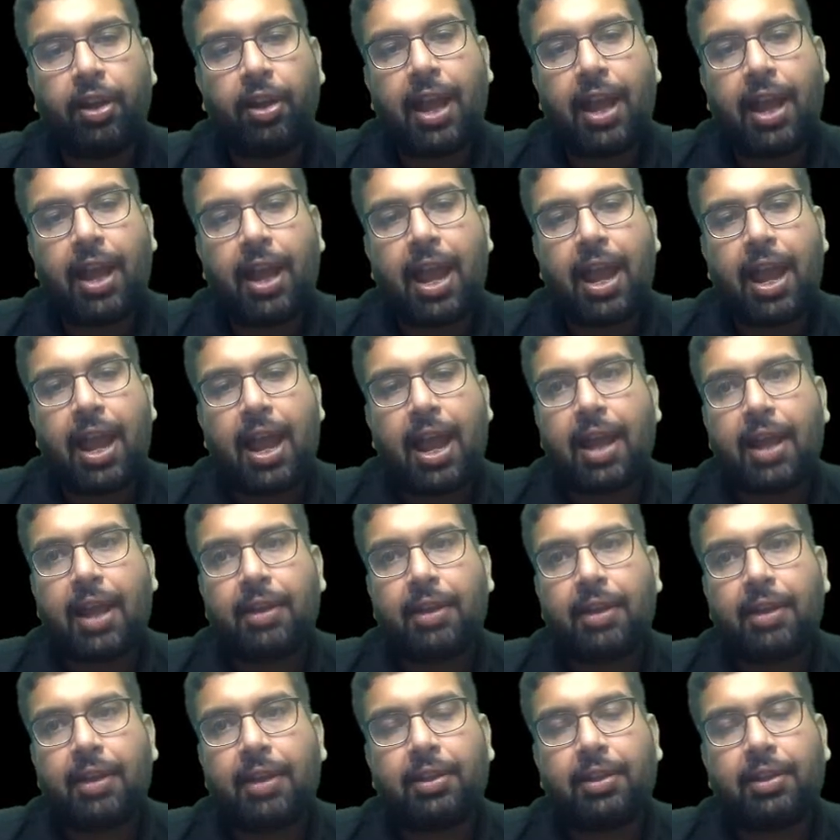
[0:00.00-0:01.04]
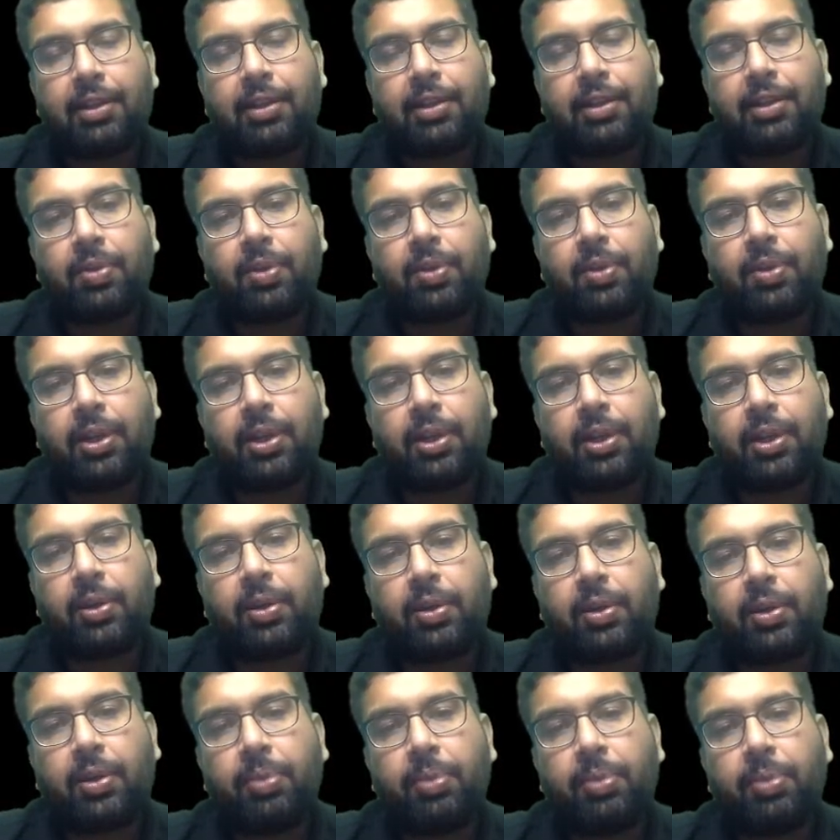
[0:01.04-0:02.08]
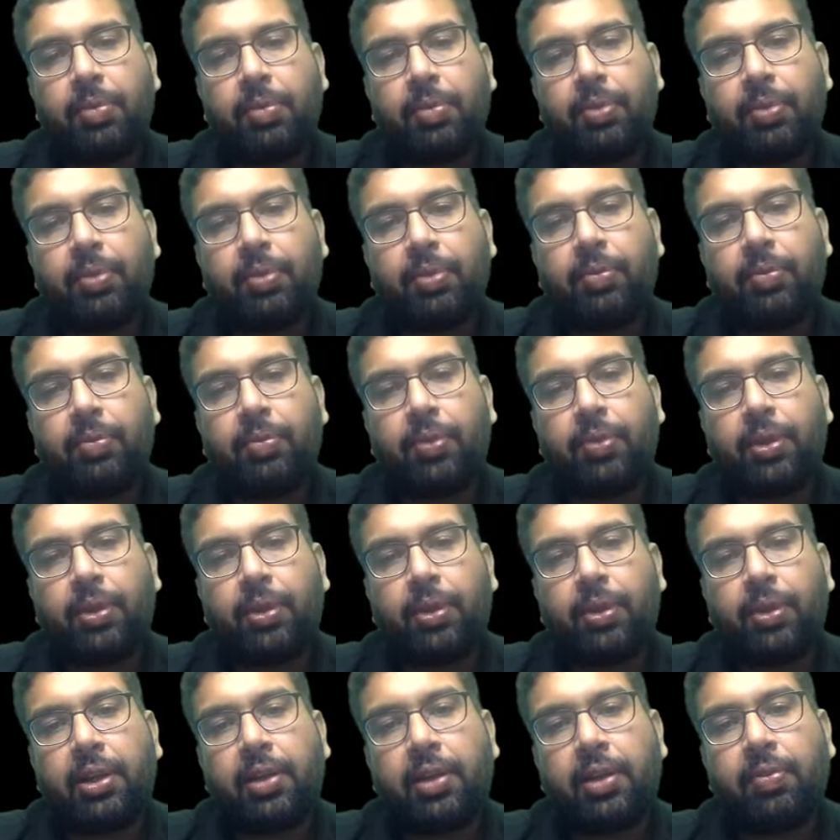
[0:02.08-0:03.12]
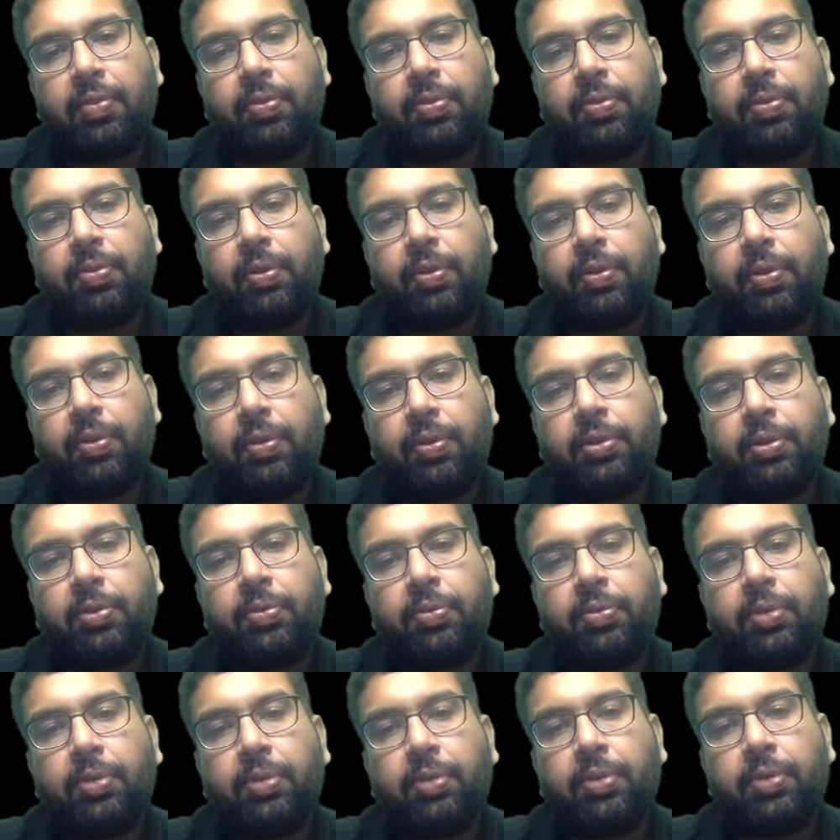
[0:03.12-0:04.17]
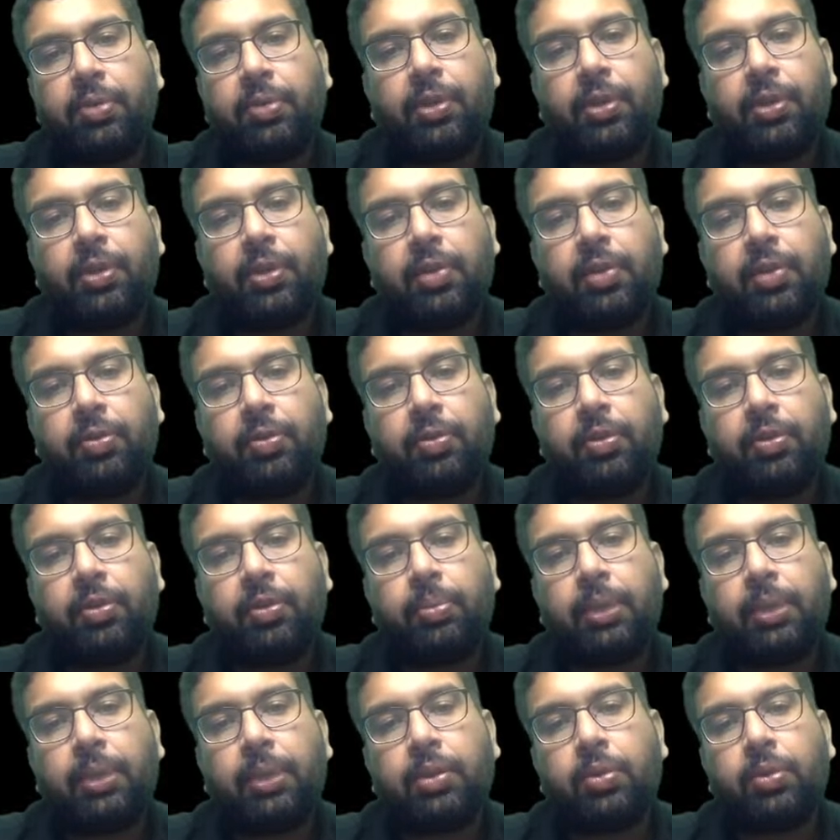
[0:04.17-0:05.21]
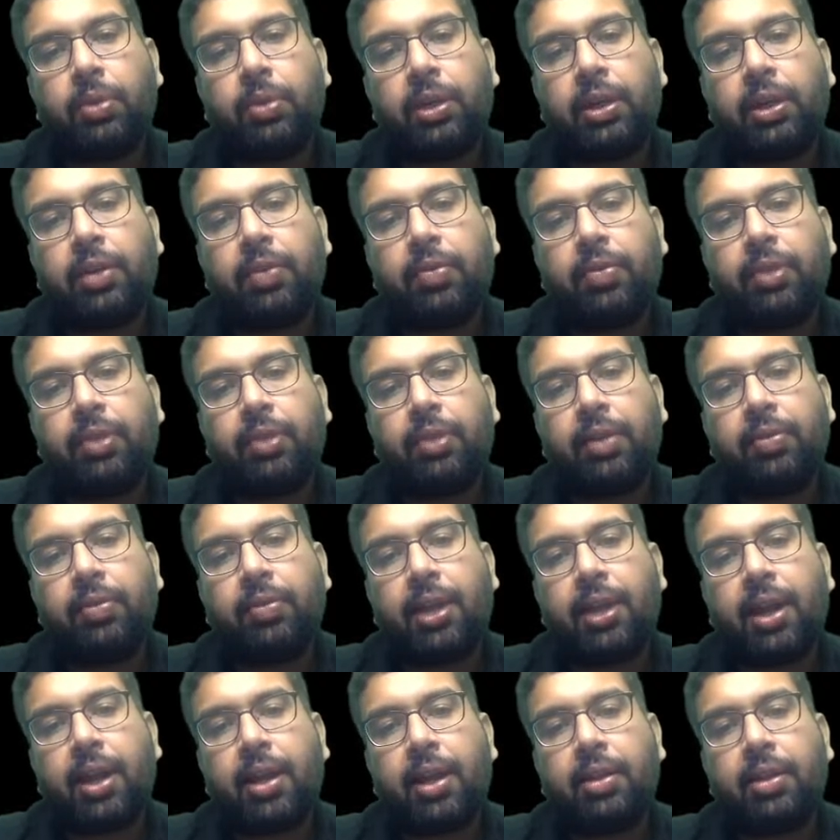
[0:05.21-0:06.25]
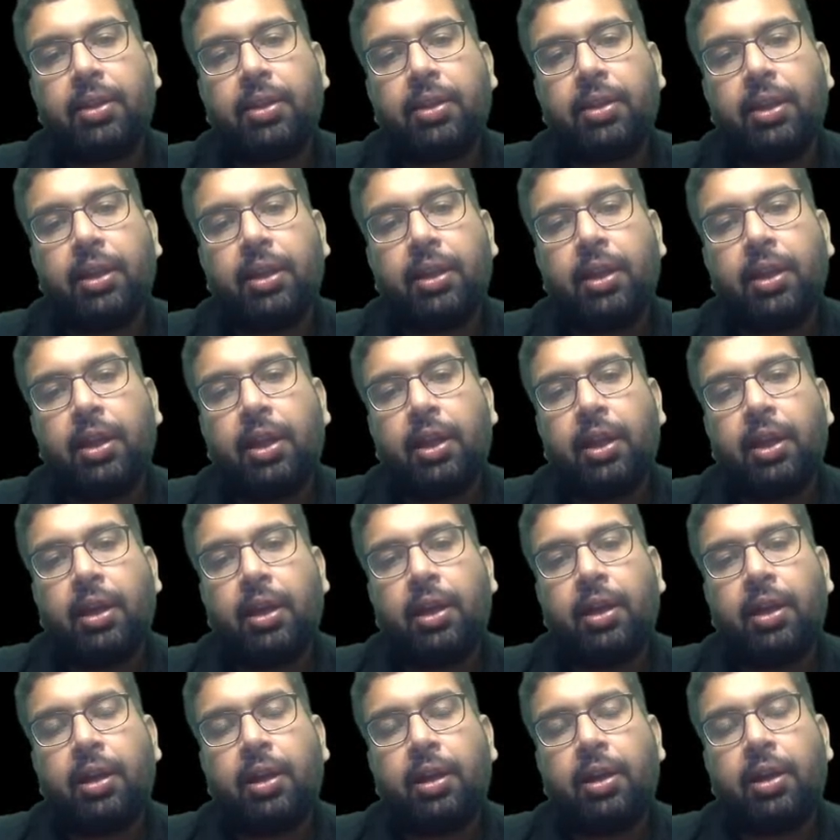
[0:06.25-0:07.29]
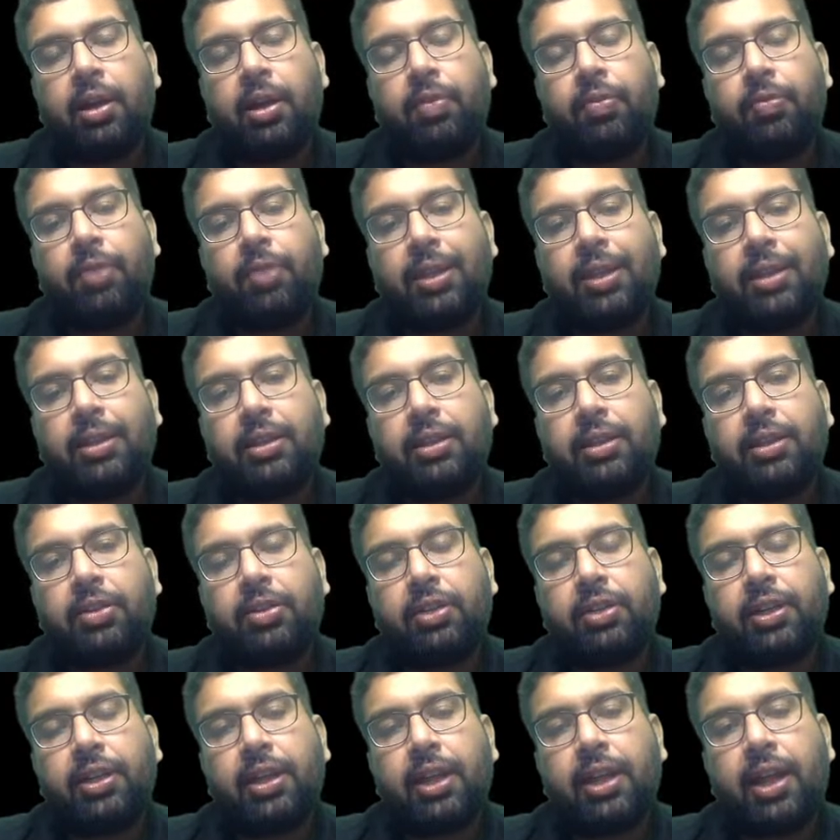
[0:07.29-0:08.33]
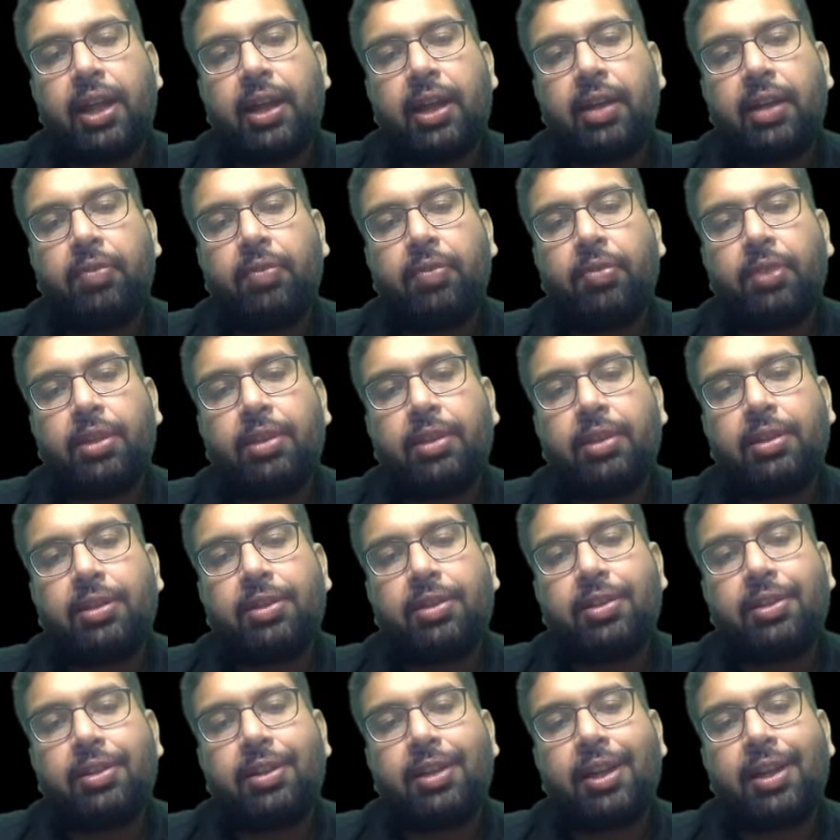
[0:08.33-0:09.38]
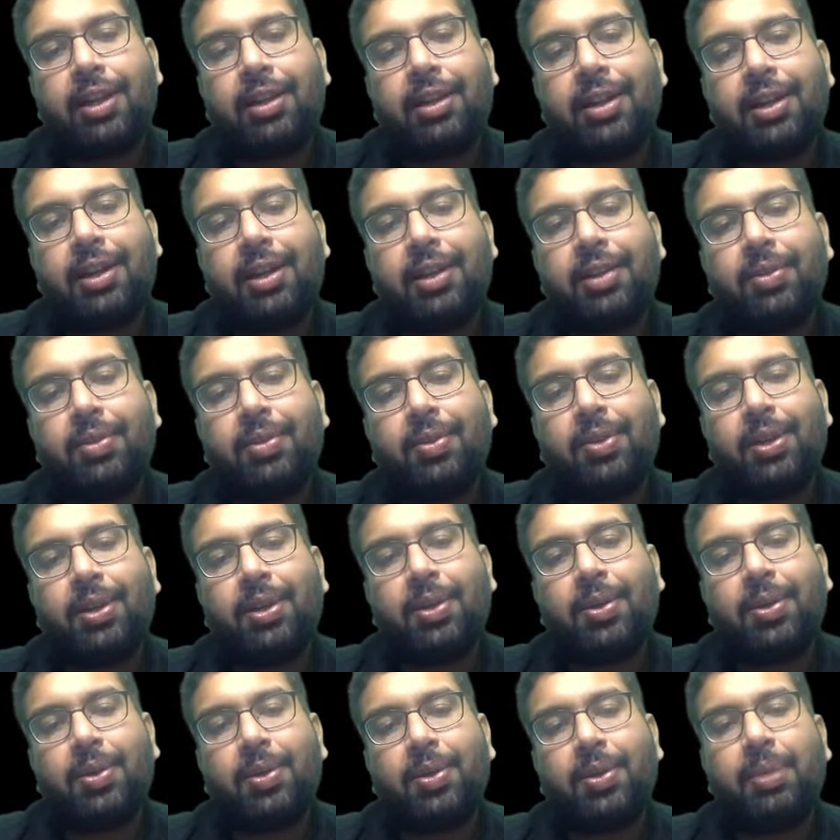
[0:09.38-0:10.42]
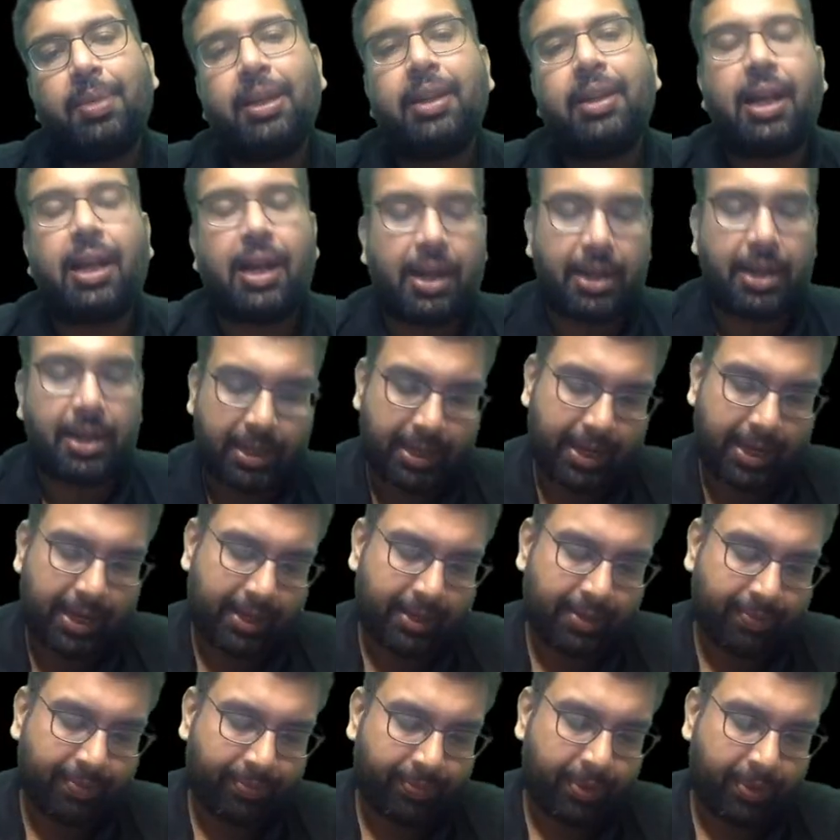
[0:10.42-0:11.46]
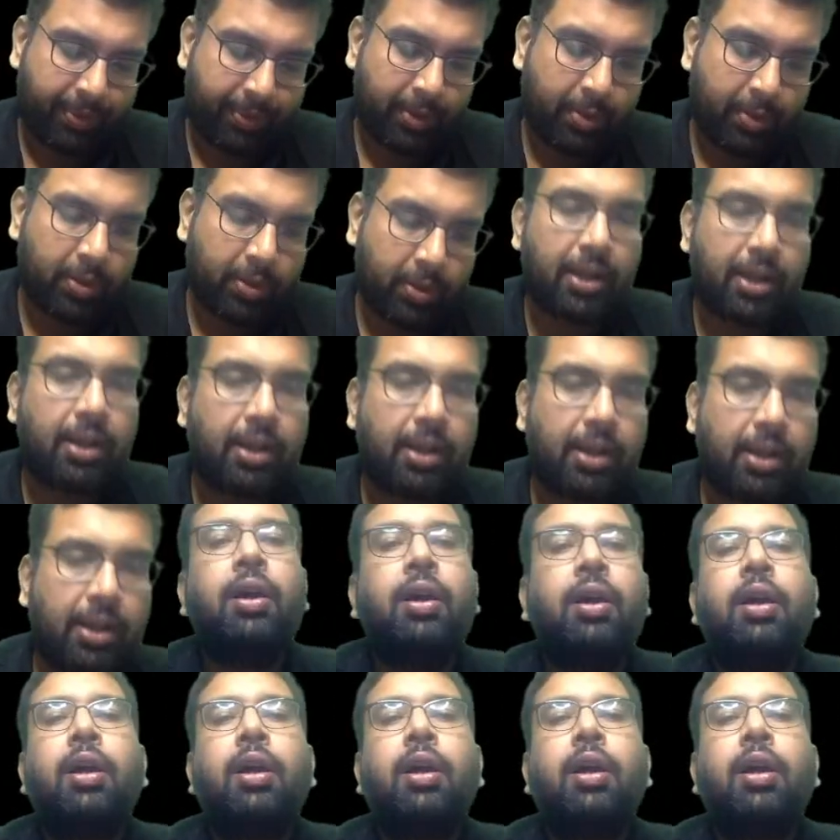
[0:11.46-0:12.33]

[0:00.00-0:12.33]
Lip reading: and this is going to be 144. So 144 plus 25, that is 169. 169, that is going to be 30. So the